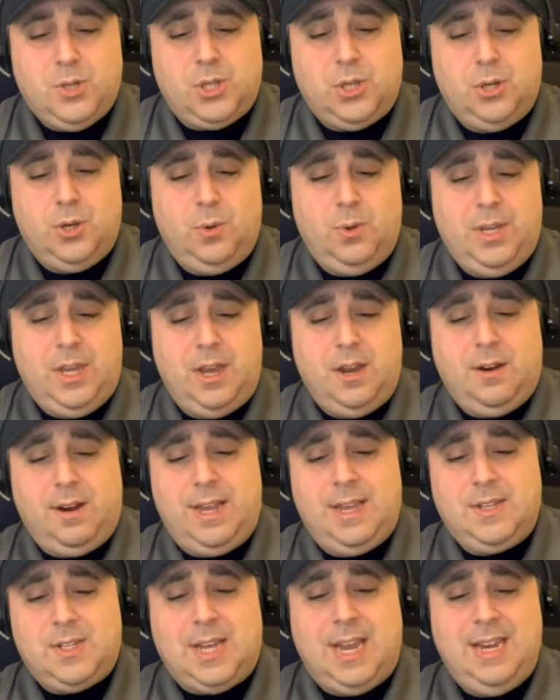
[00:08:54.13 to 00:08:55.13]
the new
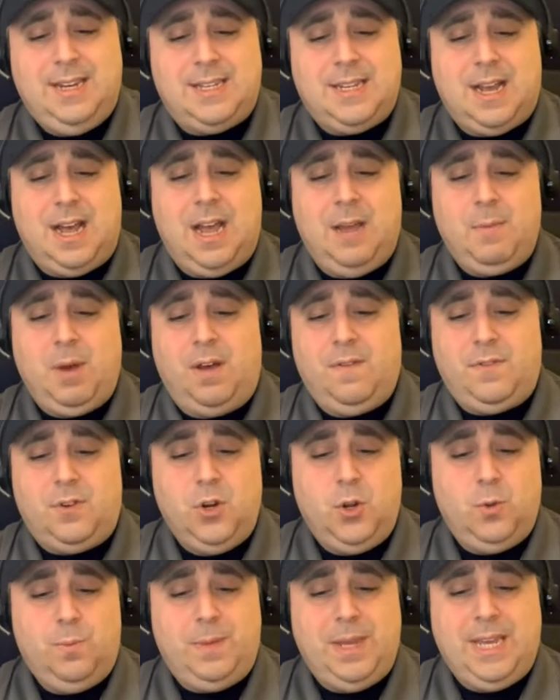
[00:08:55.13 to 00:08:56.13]
year is a time
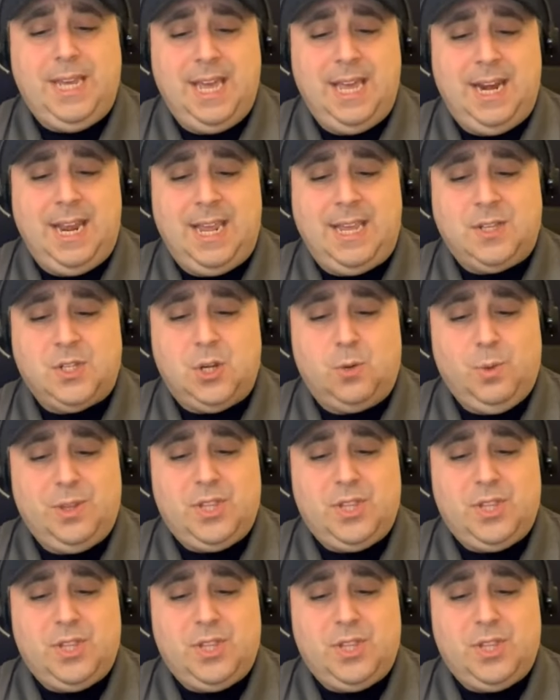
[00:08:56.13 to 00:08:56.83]
of new beginnings.